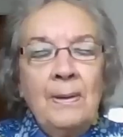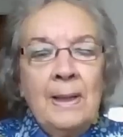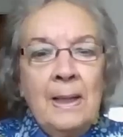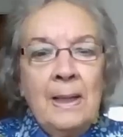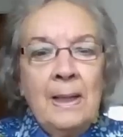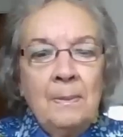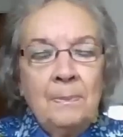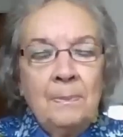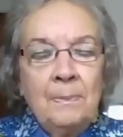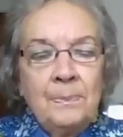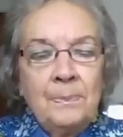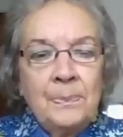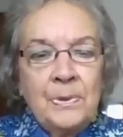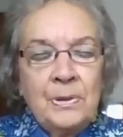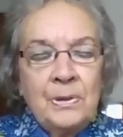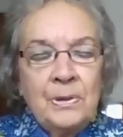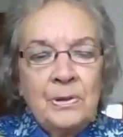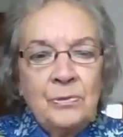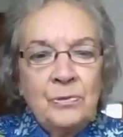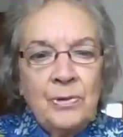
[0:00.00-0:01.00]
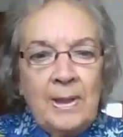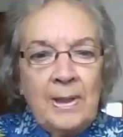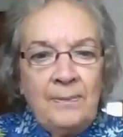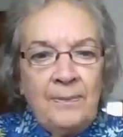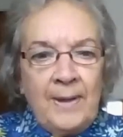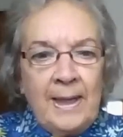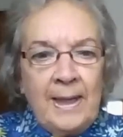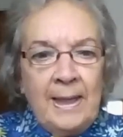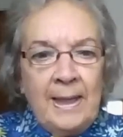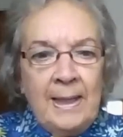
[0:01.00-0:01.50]
up to
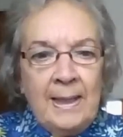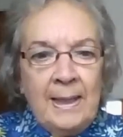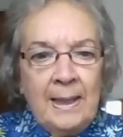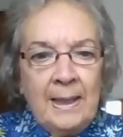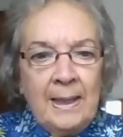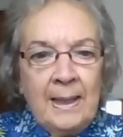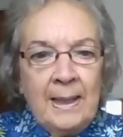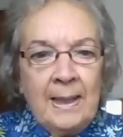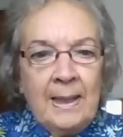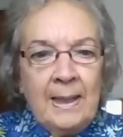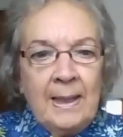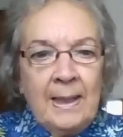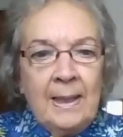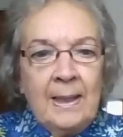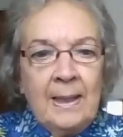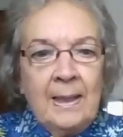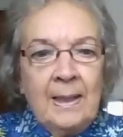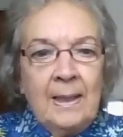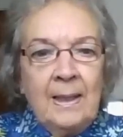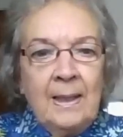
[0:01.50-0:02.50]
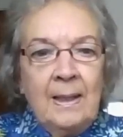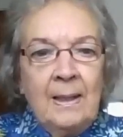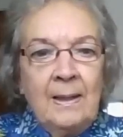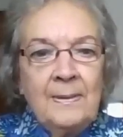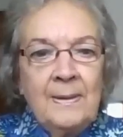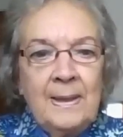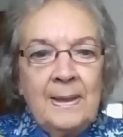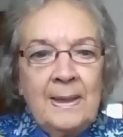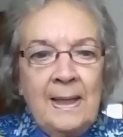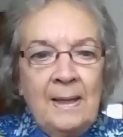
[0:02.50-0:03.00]
Godrevy,
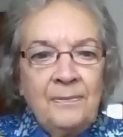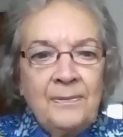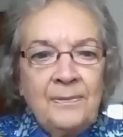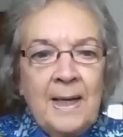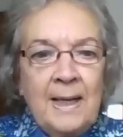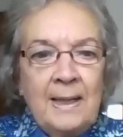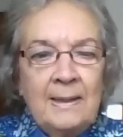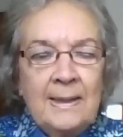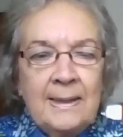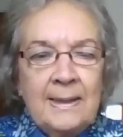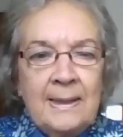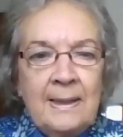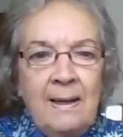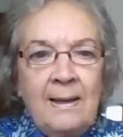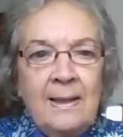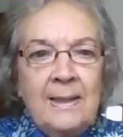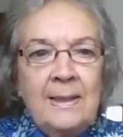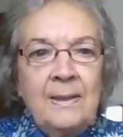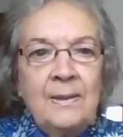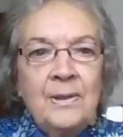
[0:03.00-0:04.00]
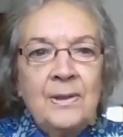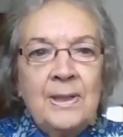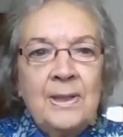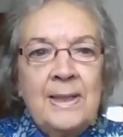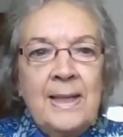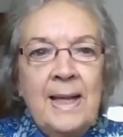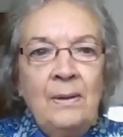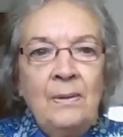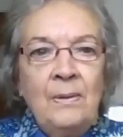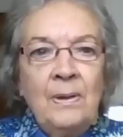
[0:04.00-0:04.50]
on the left-hand side, there's
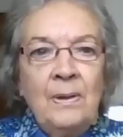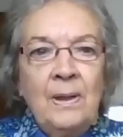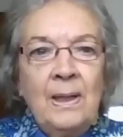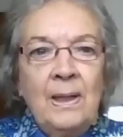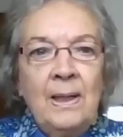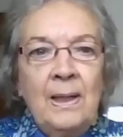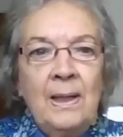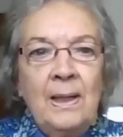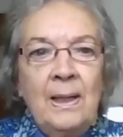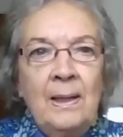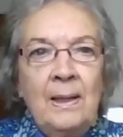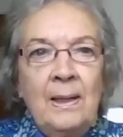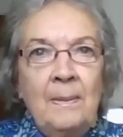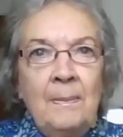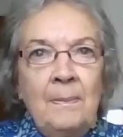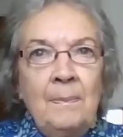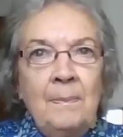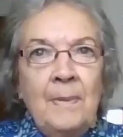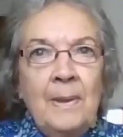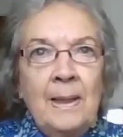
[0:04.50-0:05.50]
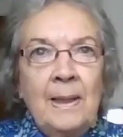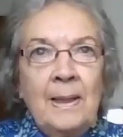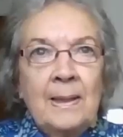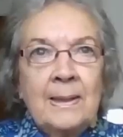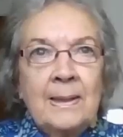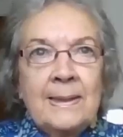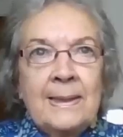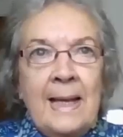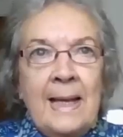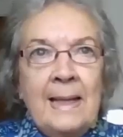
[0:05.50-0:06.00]
now um, a
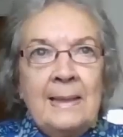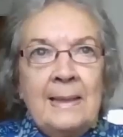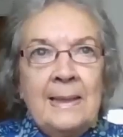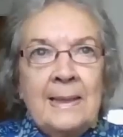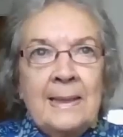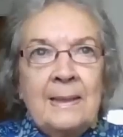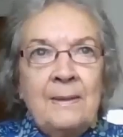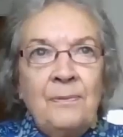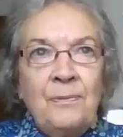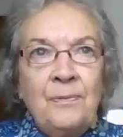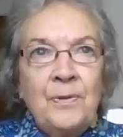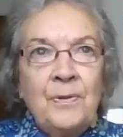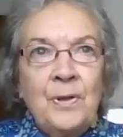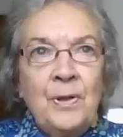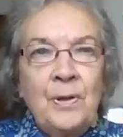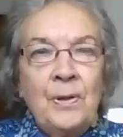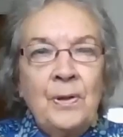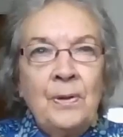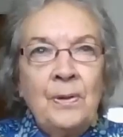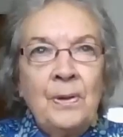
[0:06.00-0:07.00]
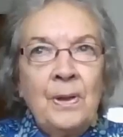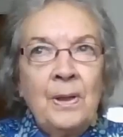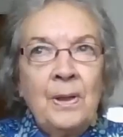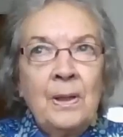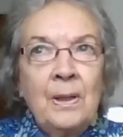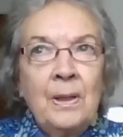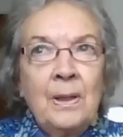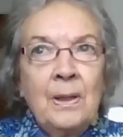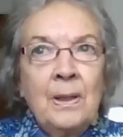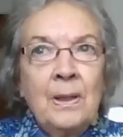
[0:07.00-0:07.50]
sand sifter
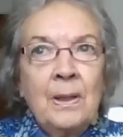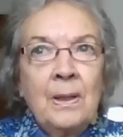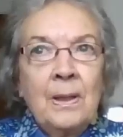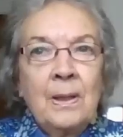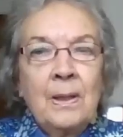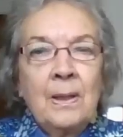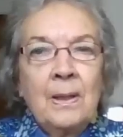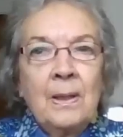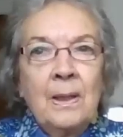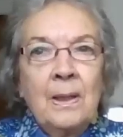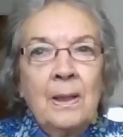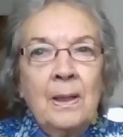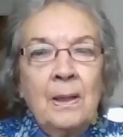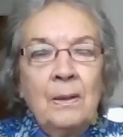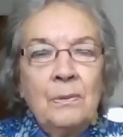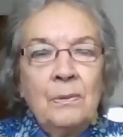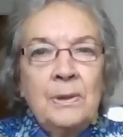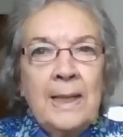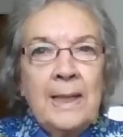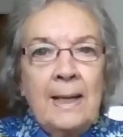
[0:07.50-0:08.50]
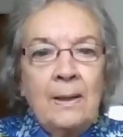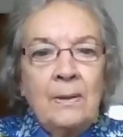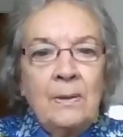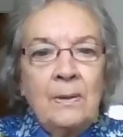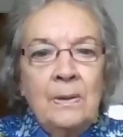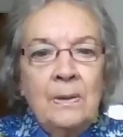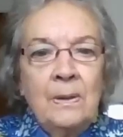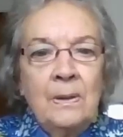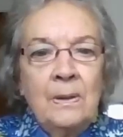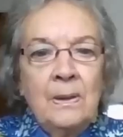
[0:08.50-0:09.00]

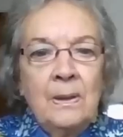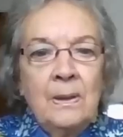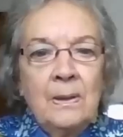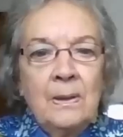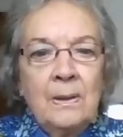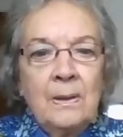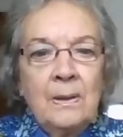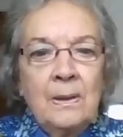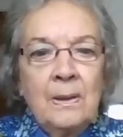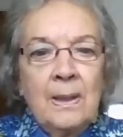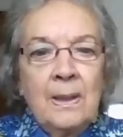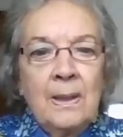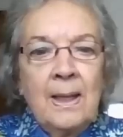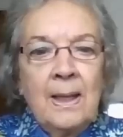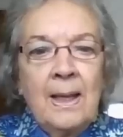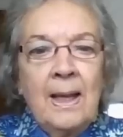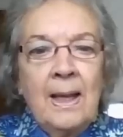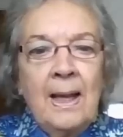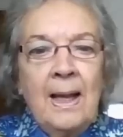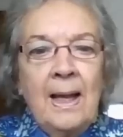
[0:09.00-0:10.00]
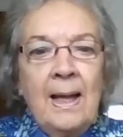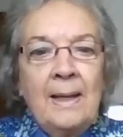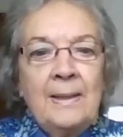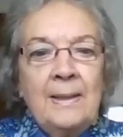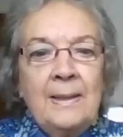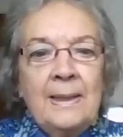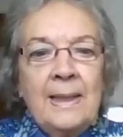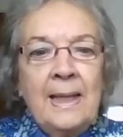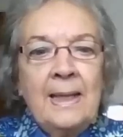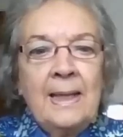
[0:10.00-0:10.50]
hotel,
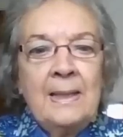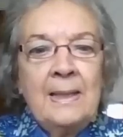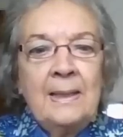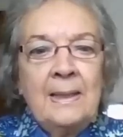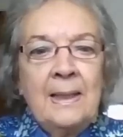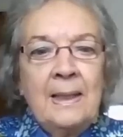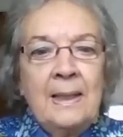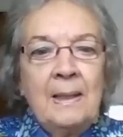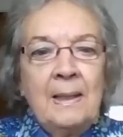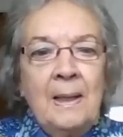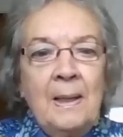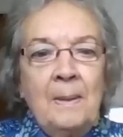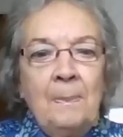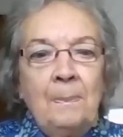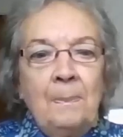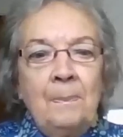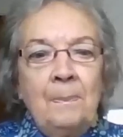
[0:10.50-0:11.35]
and then uh,